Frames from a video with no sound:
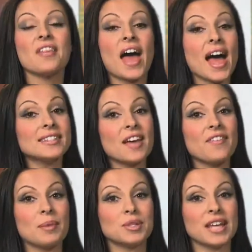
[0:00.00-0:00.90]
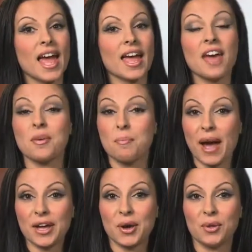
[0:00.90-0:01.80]
The SFMTA and the
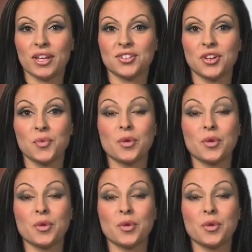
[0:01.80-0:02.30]
Bike Coalition